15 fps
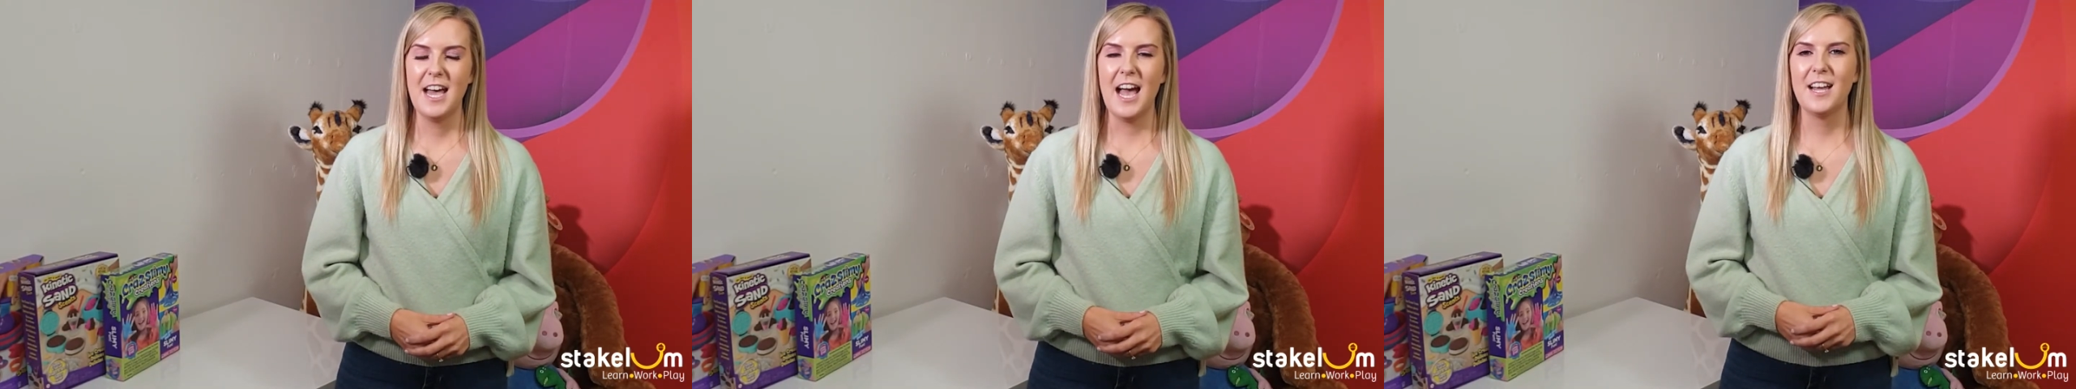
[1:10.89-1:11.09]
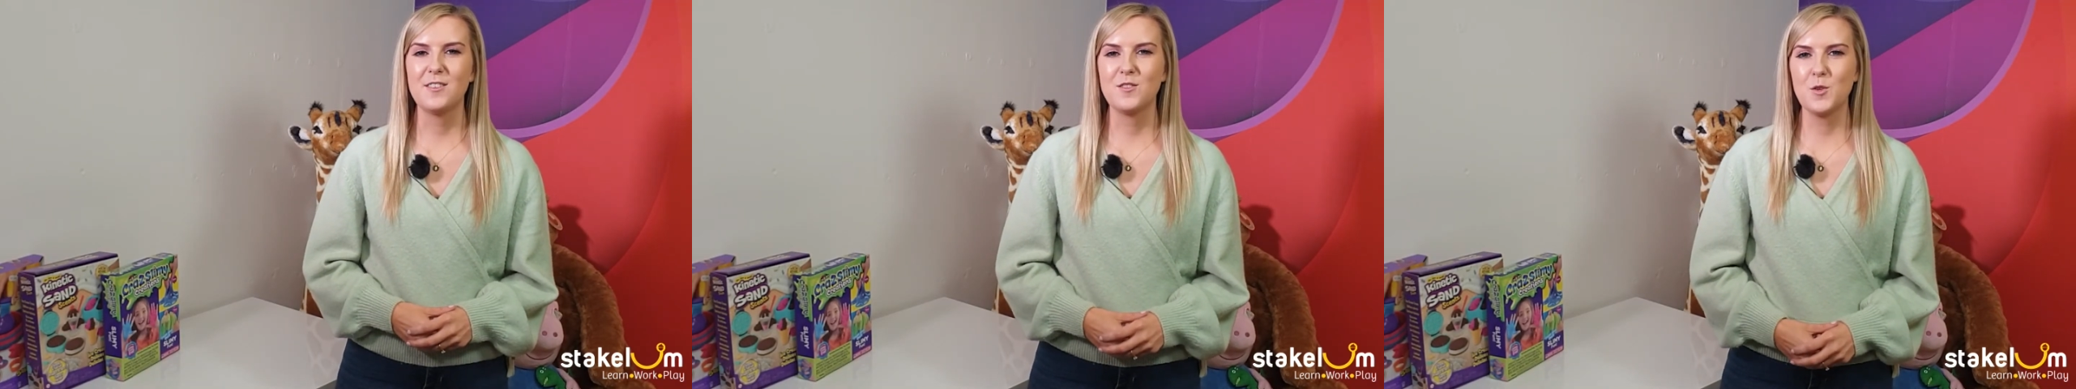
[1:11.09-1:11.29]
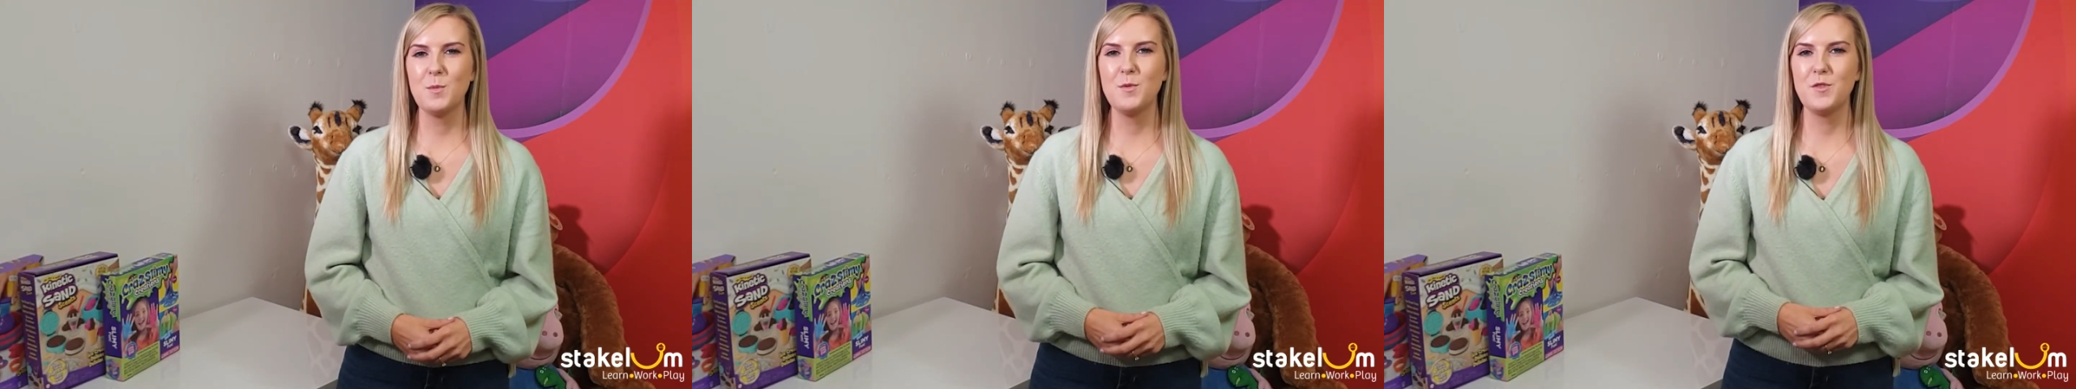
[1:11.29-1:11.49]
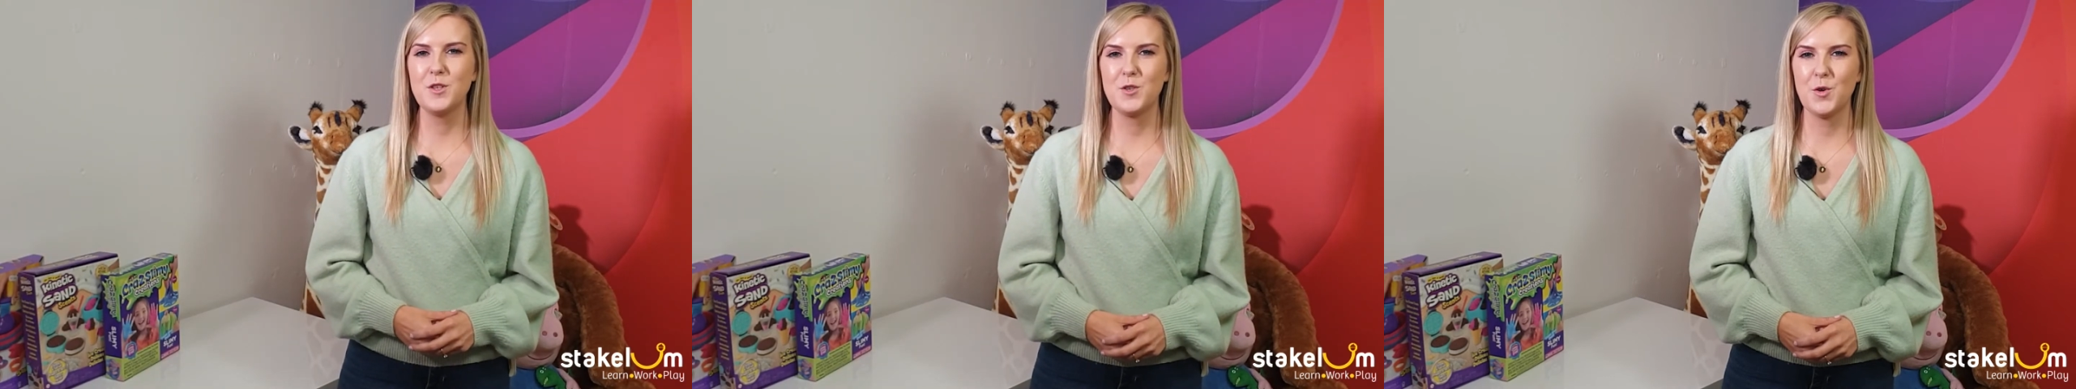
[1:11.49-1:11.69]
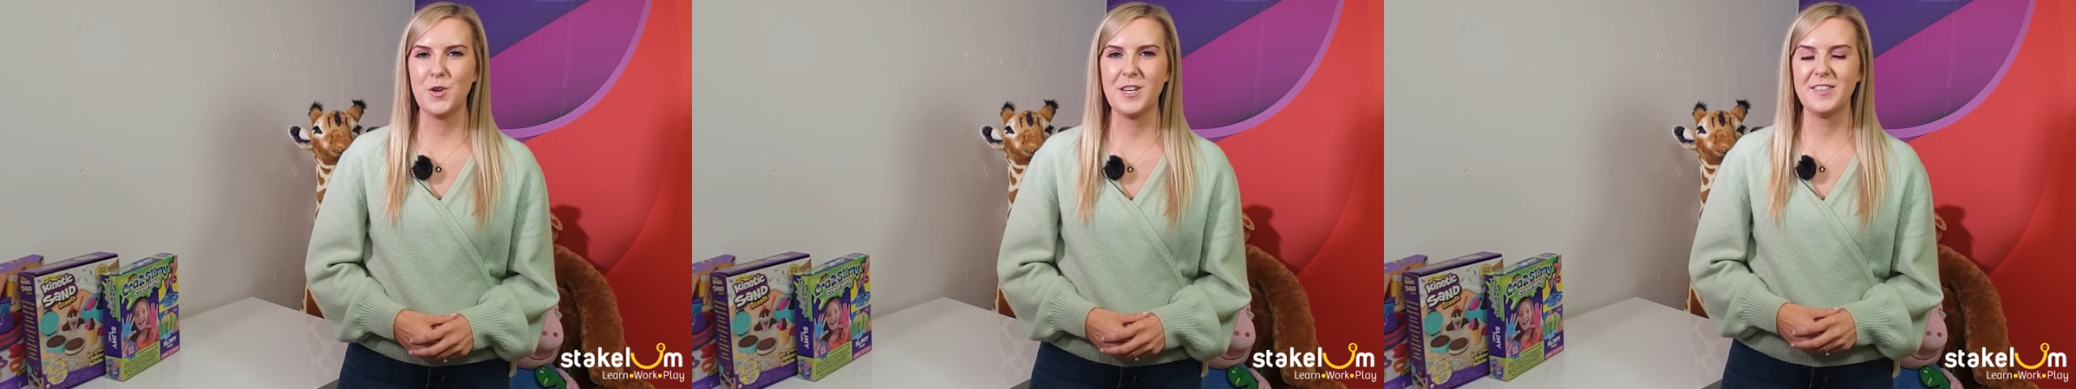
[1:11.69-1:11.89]
and some of the
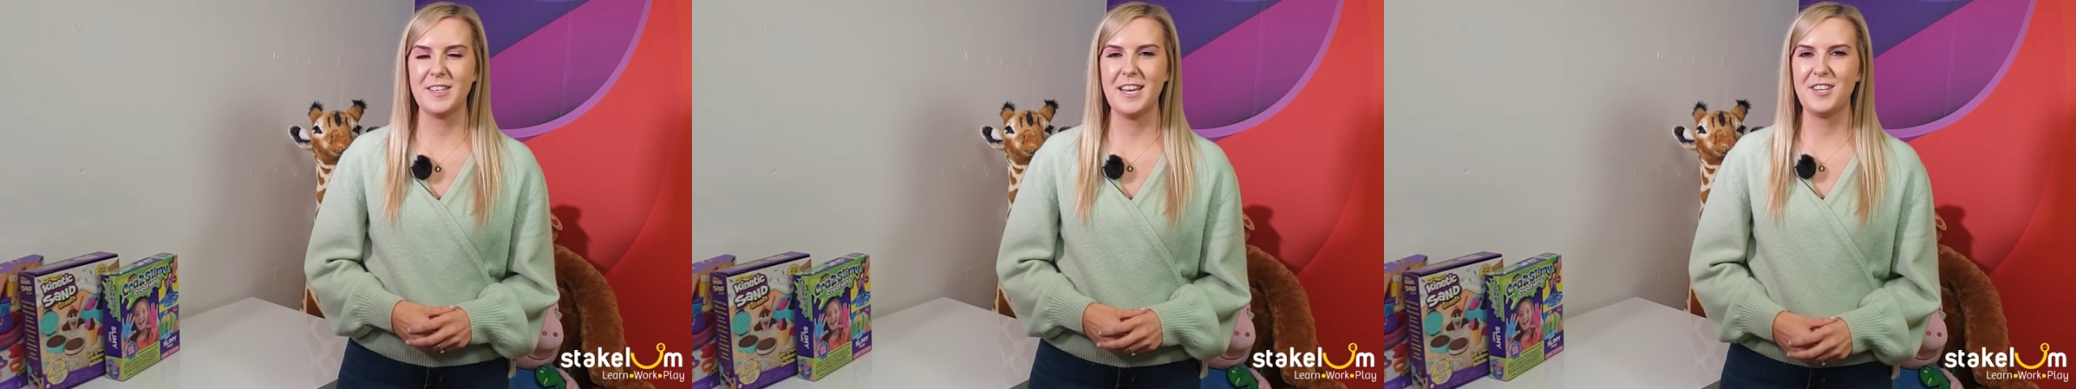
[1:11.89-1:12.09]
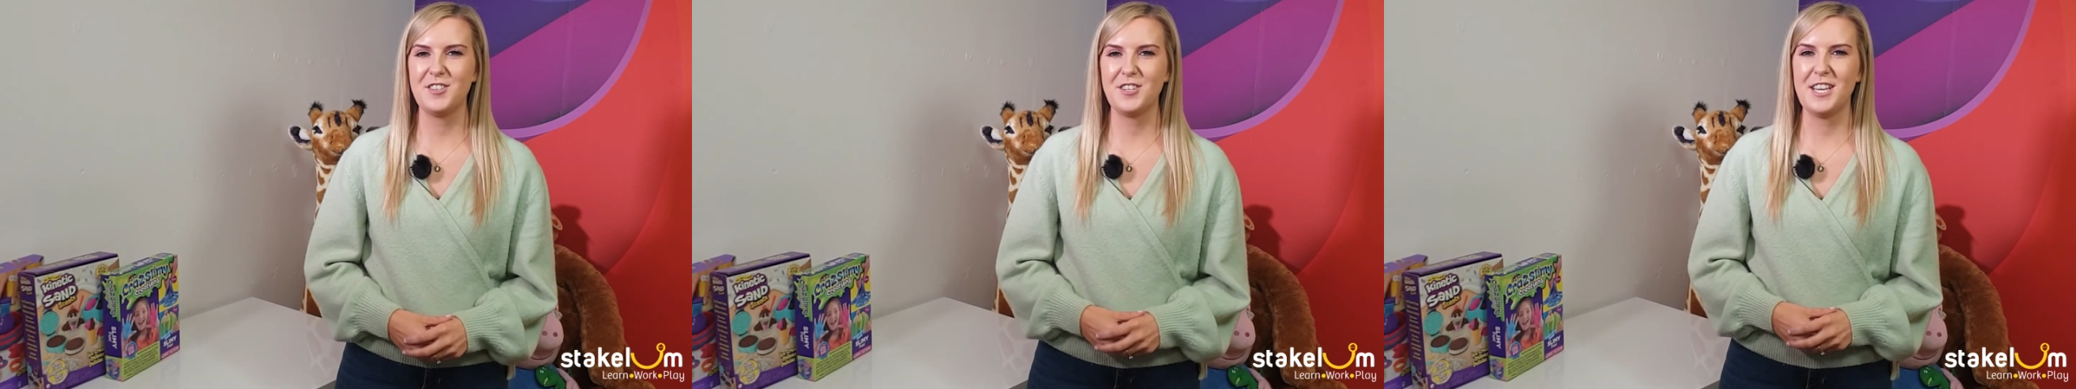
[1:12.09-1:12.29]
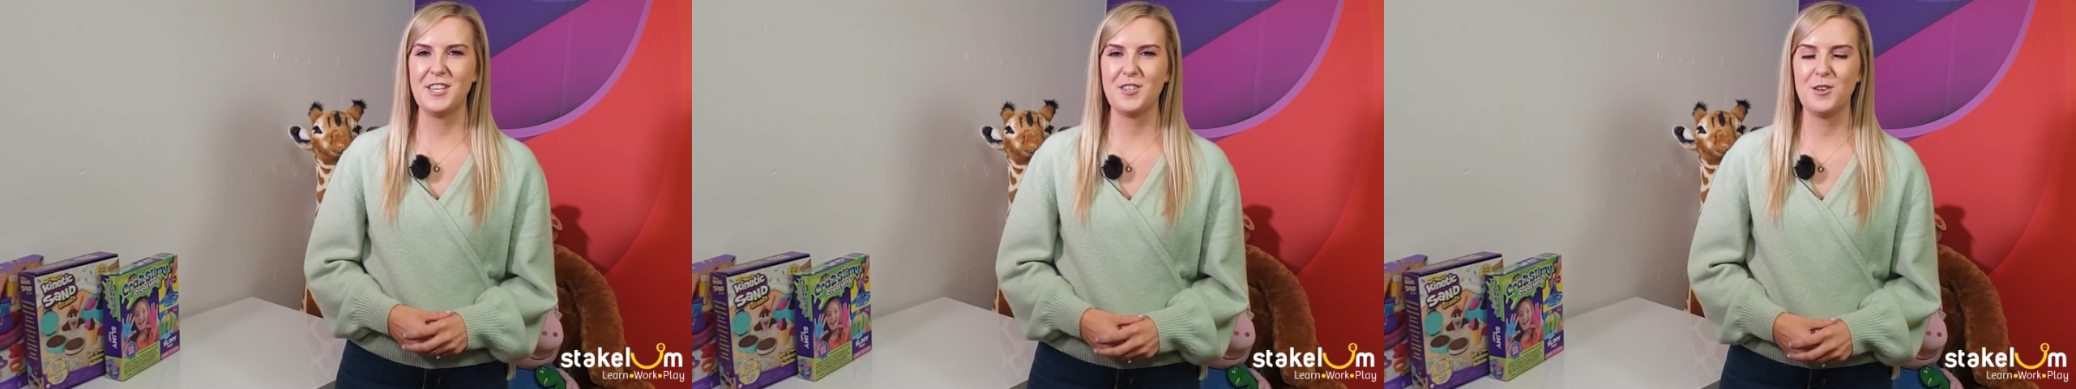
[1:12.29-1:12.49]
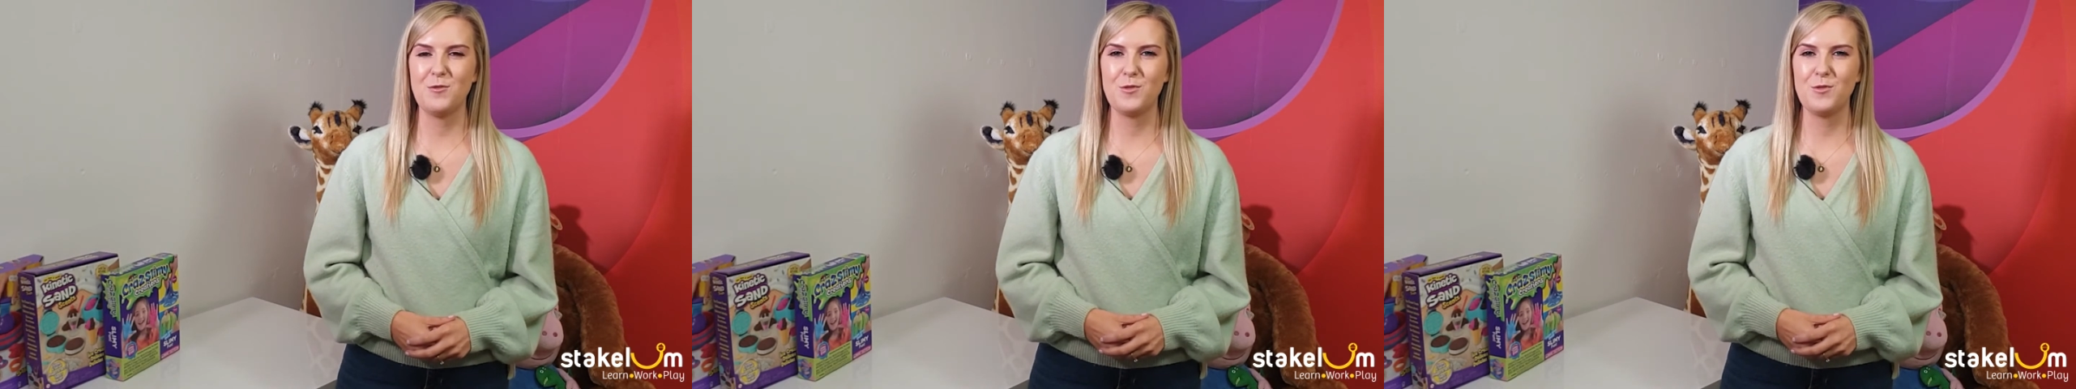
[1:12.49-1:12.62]
toys and educational